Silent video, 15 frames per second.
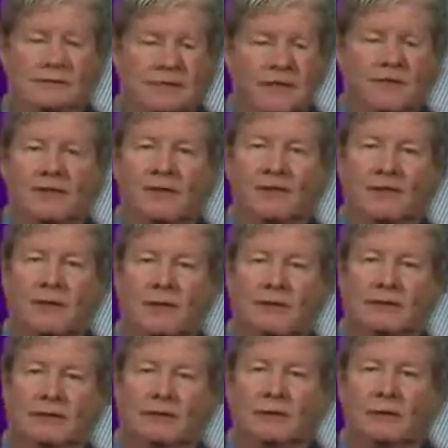safety
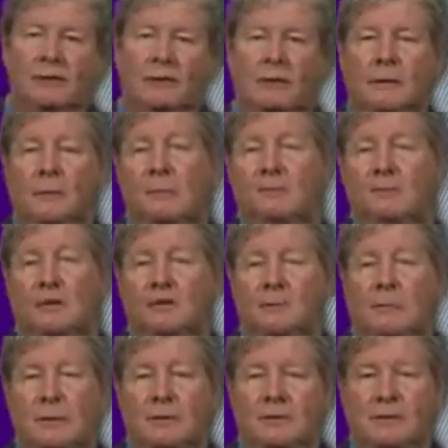director, vice
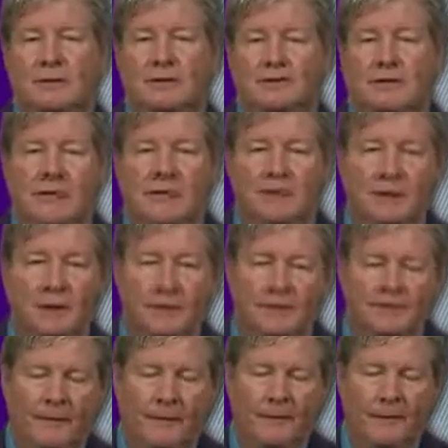president of safety.
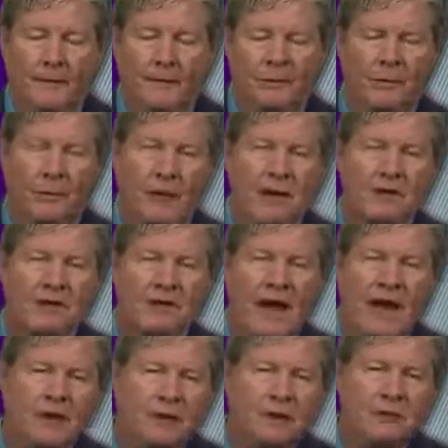But when I
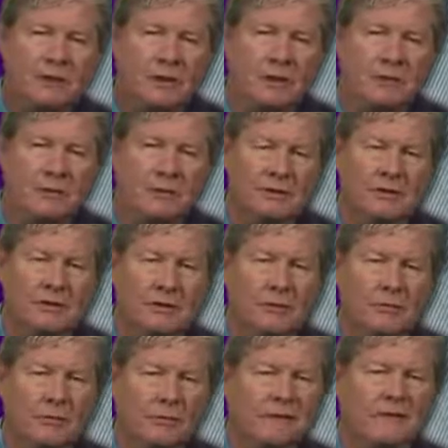challenge them and say,
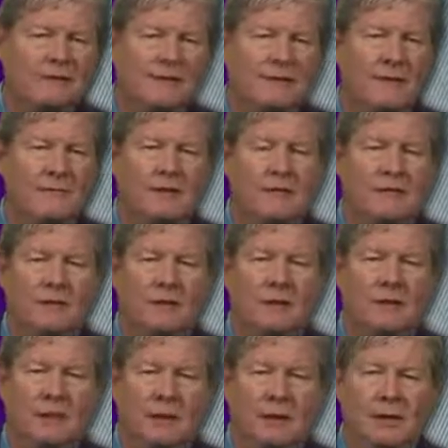what does safety
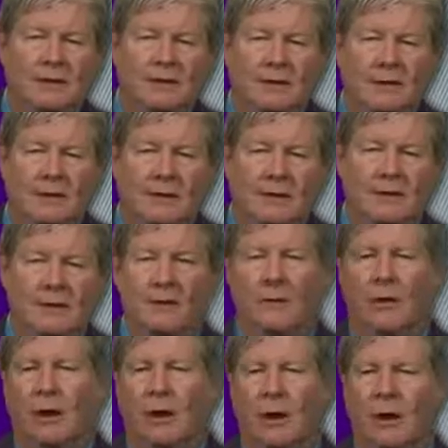really mean?
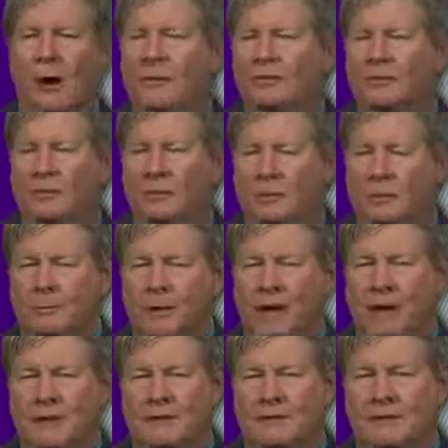They're often
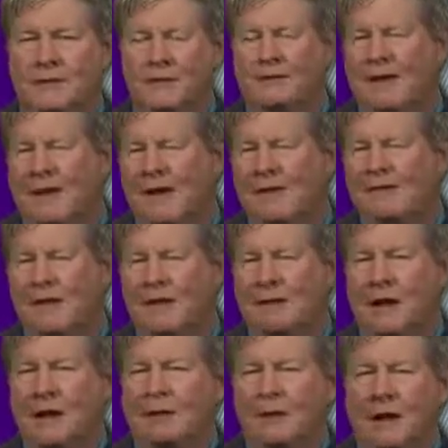perplexed. They actually
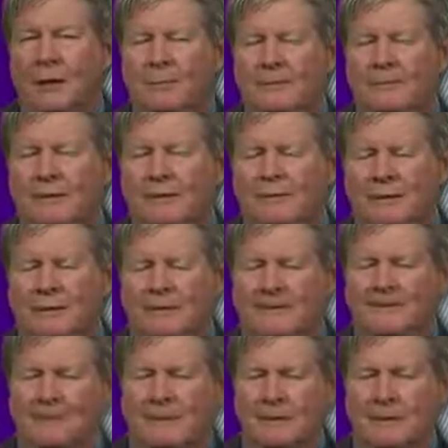lock up and say,
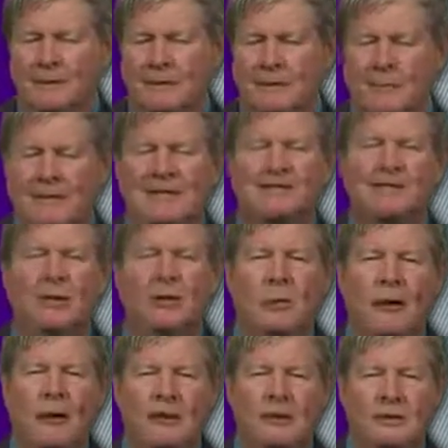well, it means
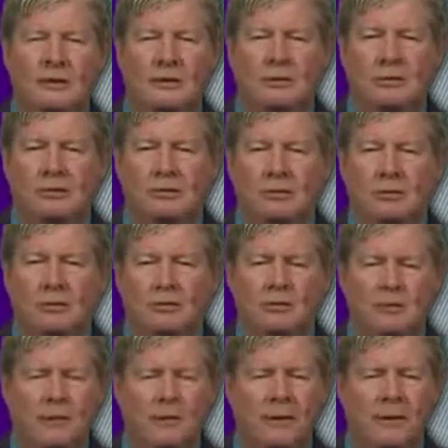no accidents, or
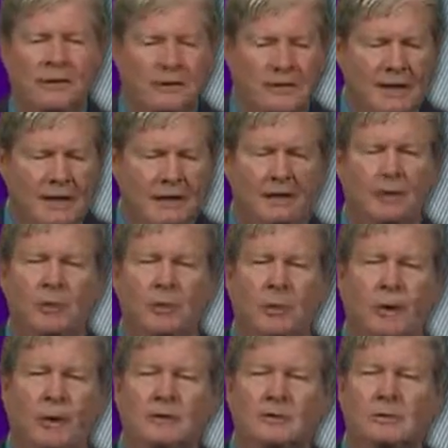we're maintaining
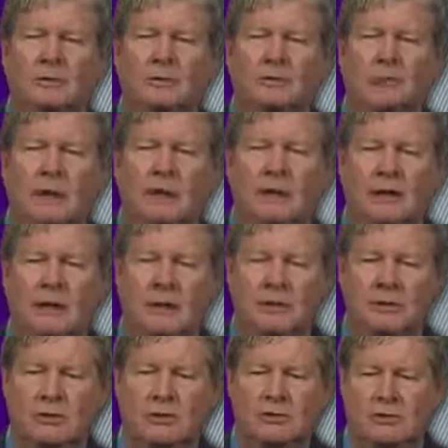compliance with the
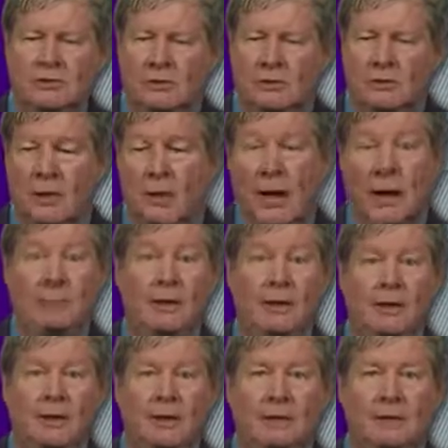regulations, or I'm
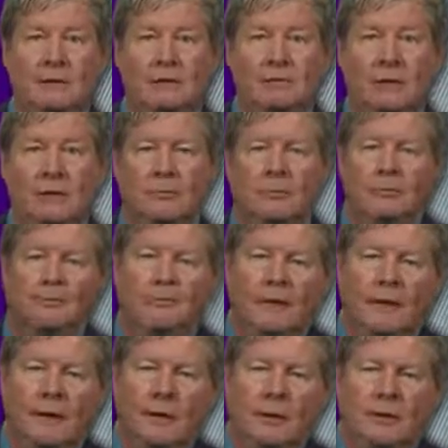not getting in trouble.
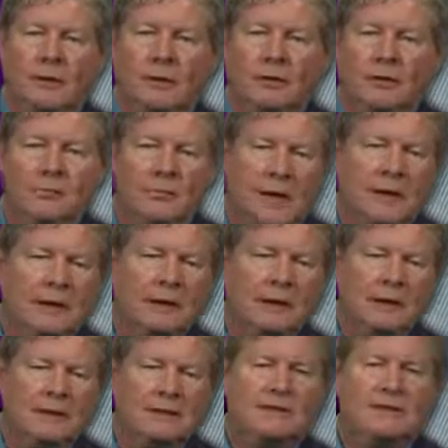The
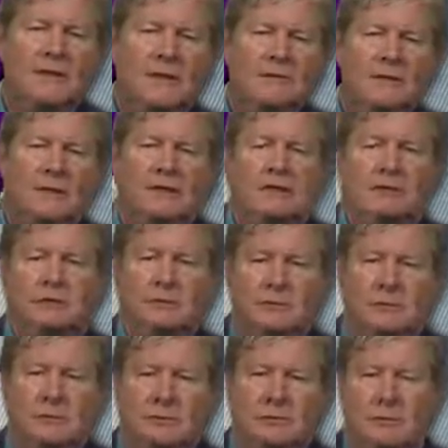reality is safety is
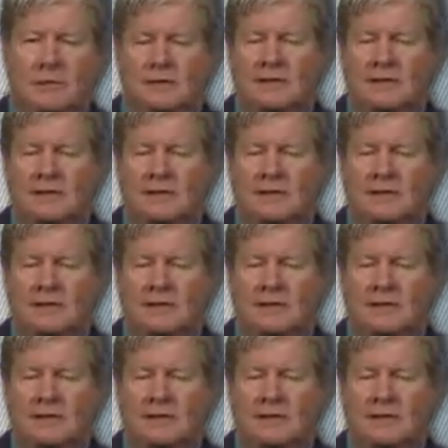elusive.